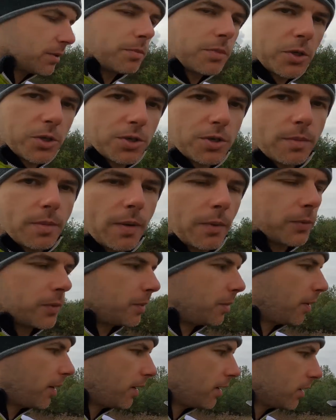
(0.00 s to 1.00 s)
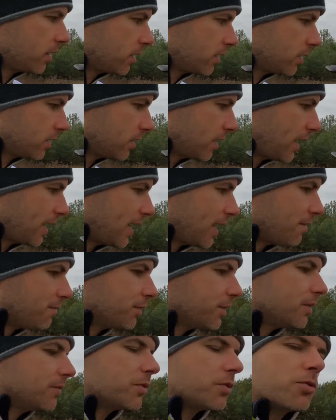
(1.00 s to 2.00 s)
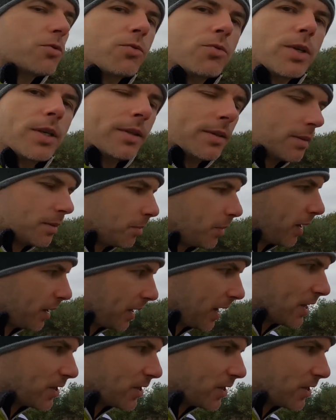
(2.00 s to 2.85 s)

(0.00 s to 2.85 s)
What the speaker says: impression about the bike. I haven't even ridden the bike.